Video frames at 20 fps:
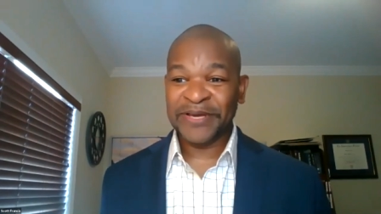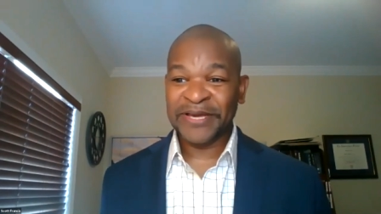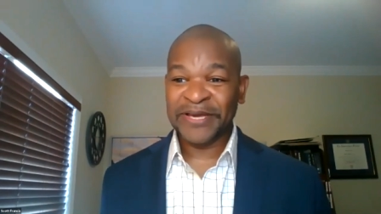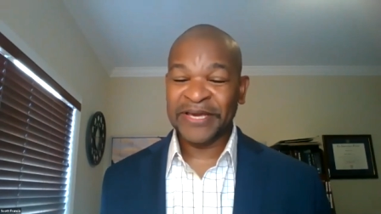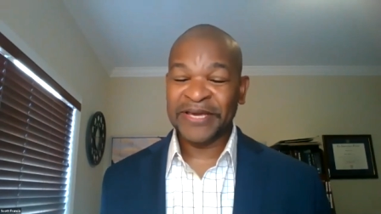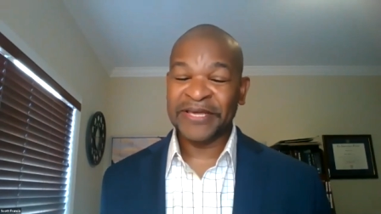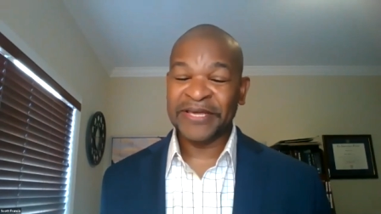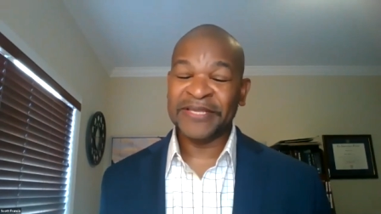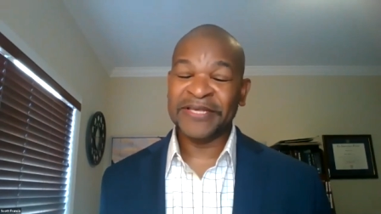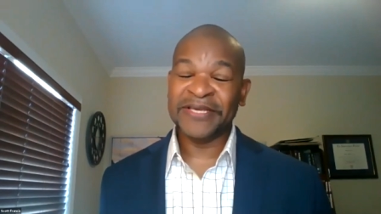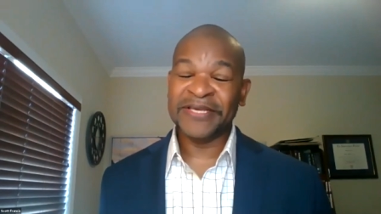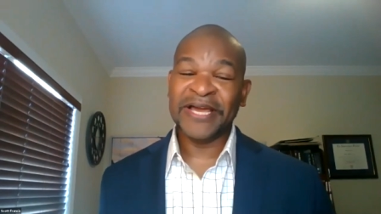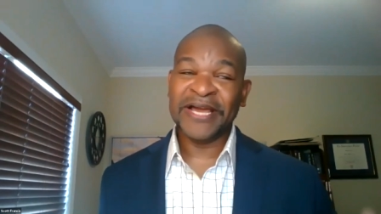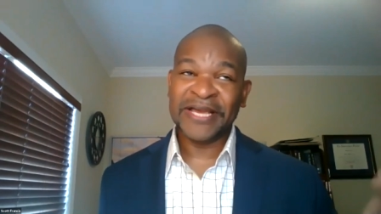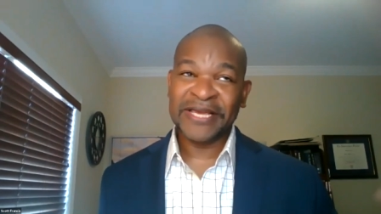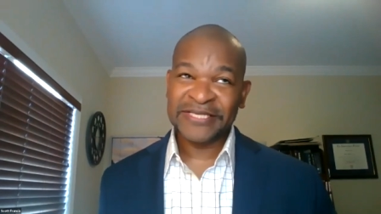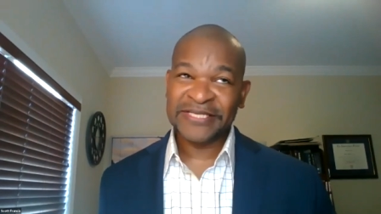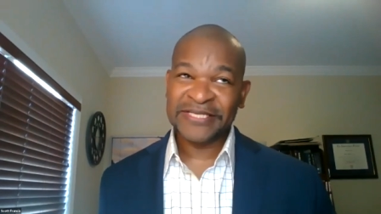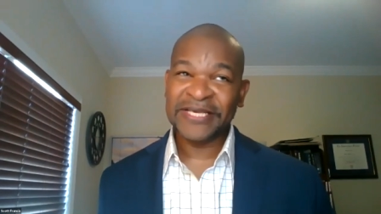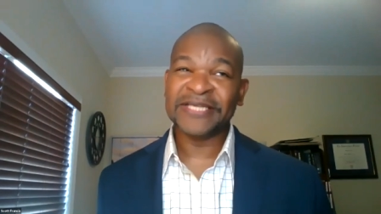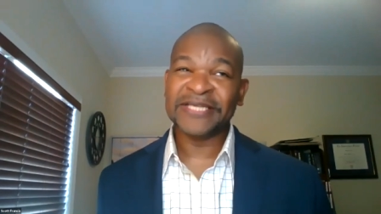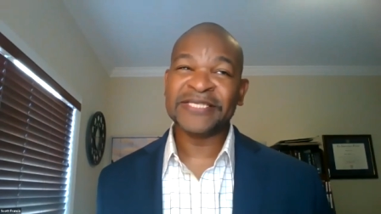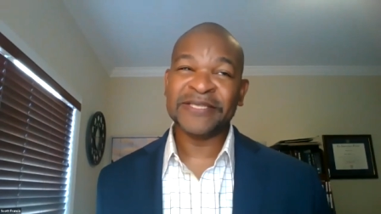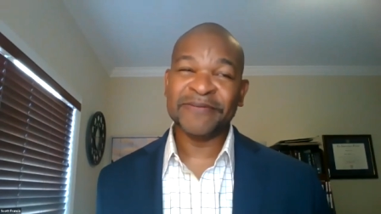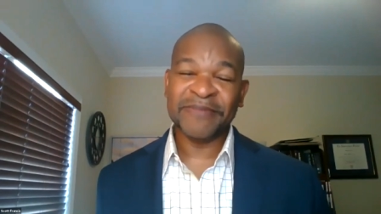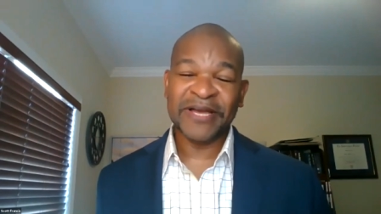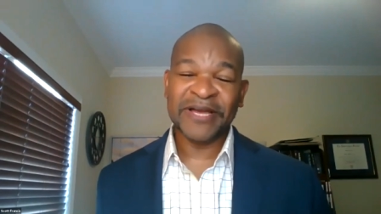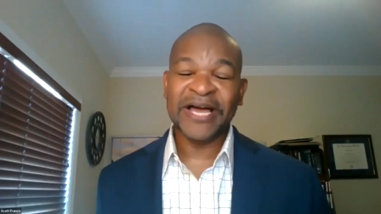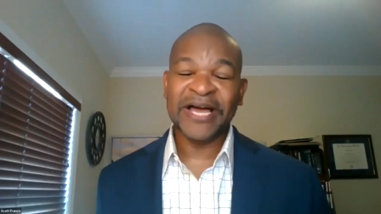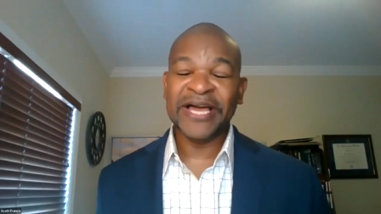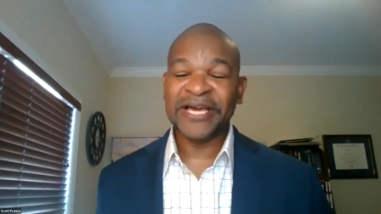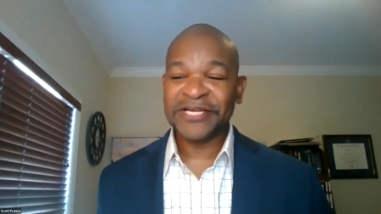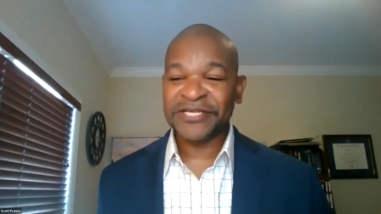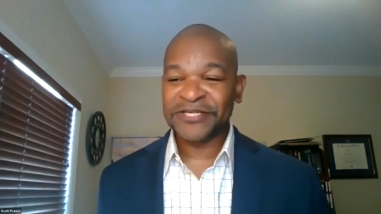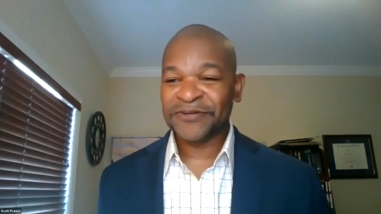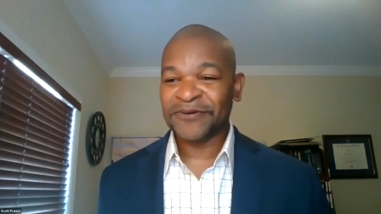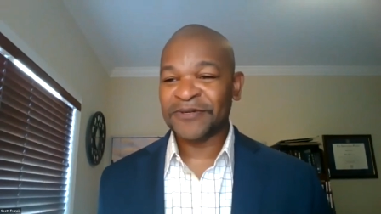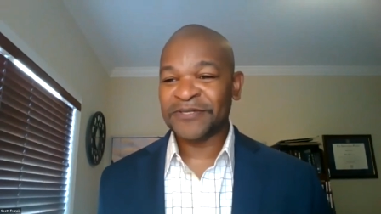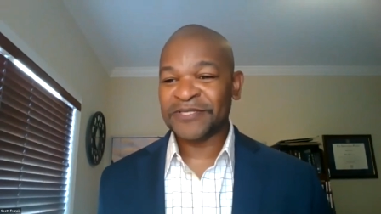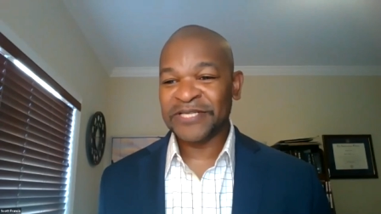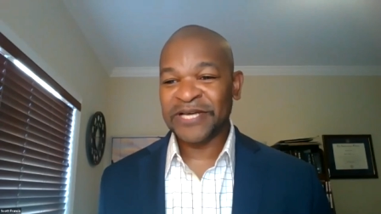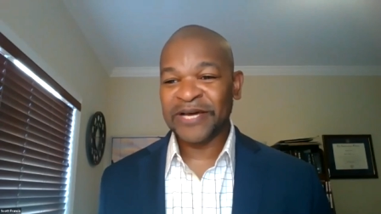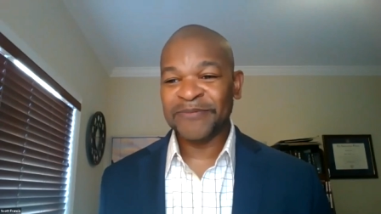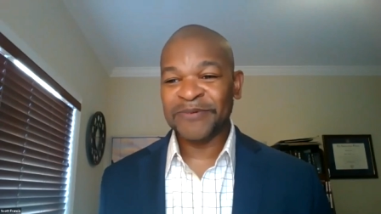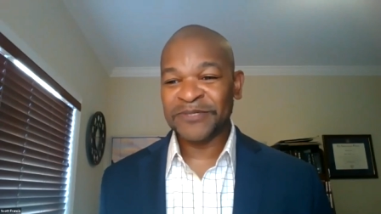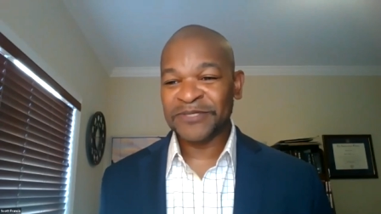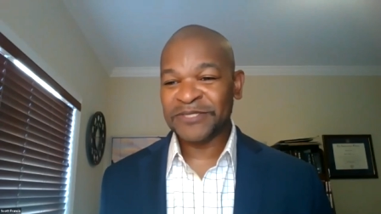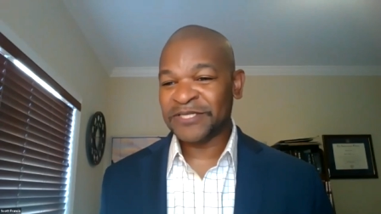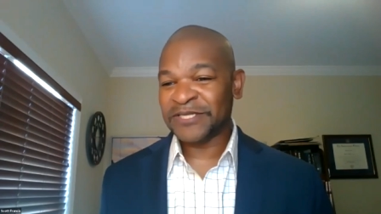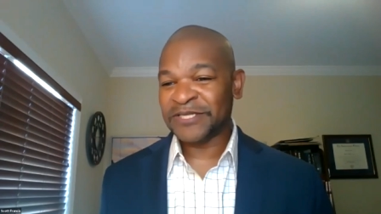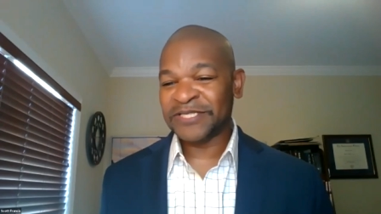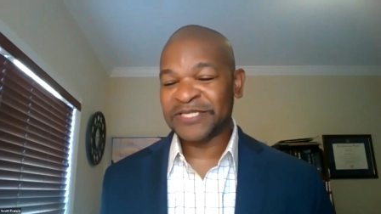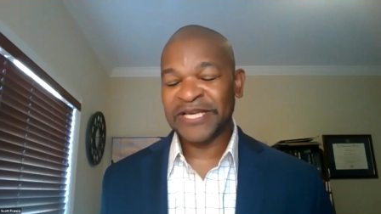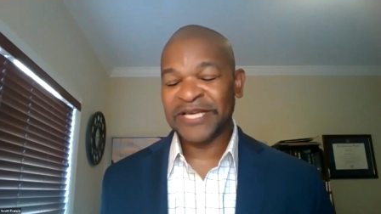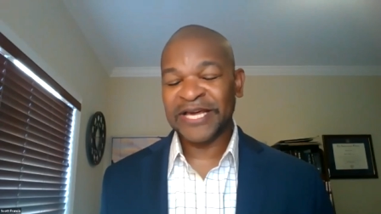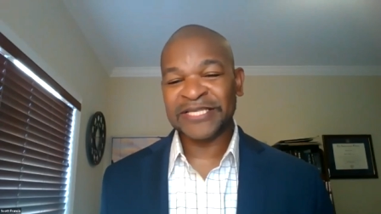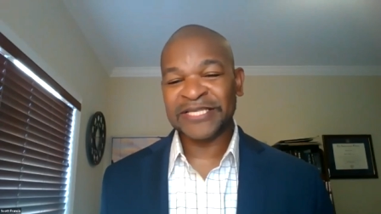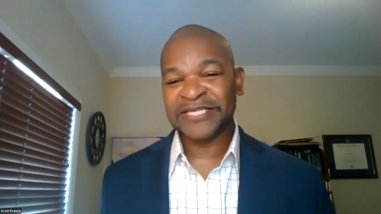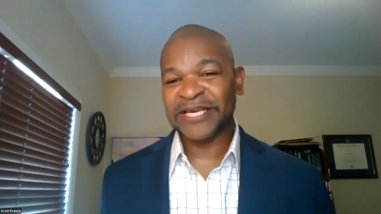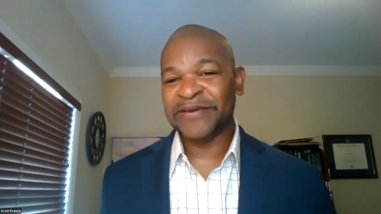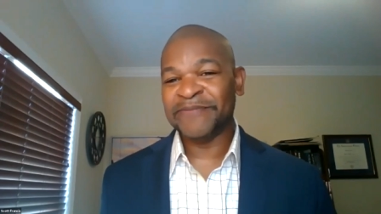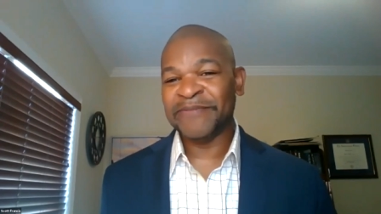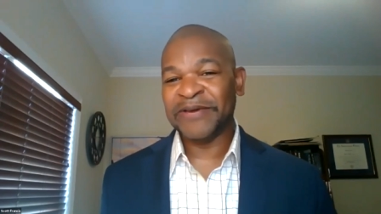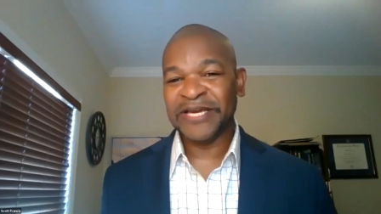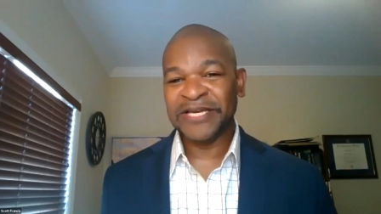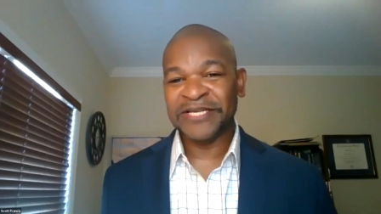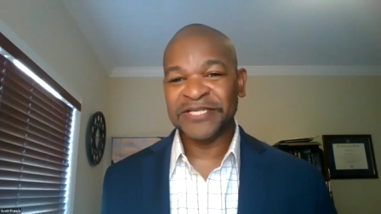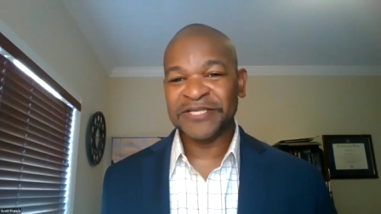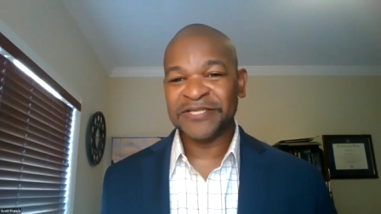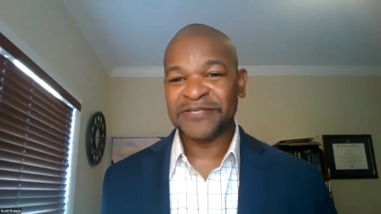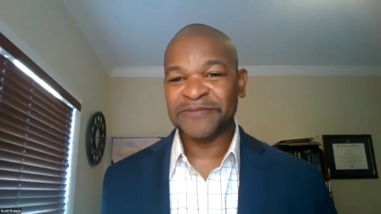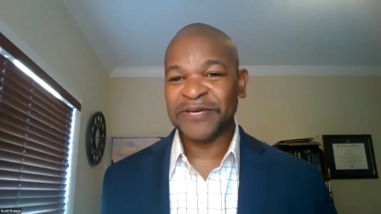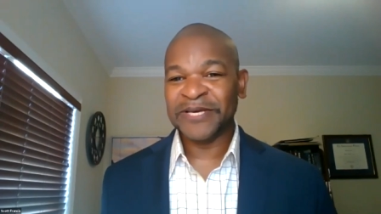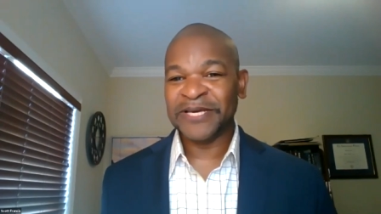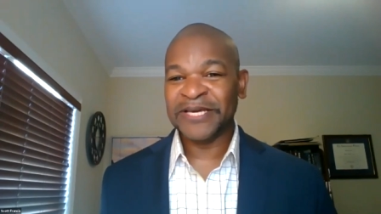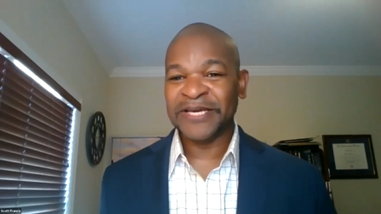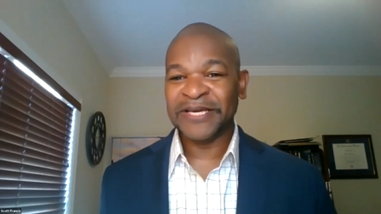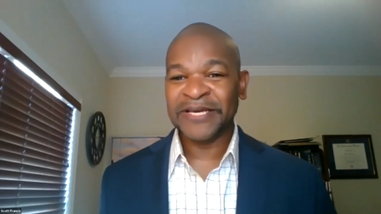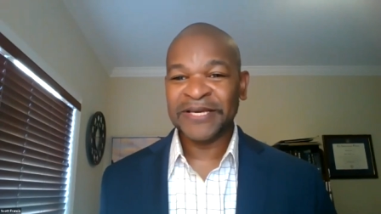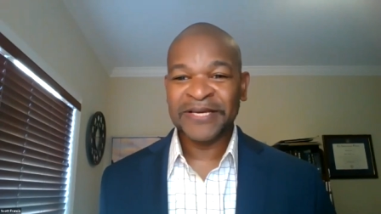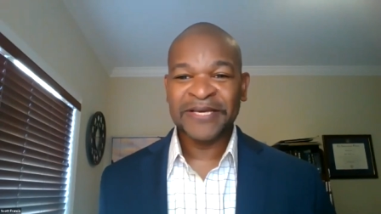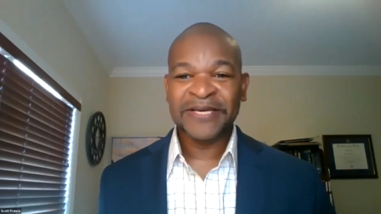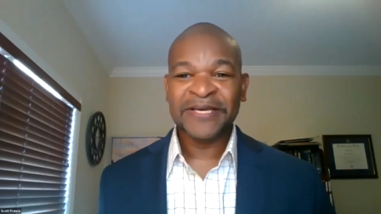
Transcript: and the Yankees had some guy at shortstop who's the exact same age as me.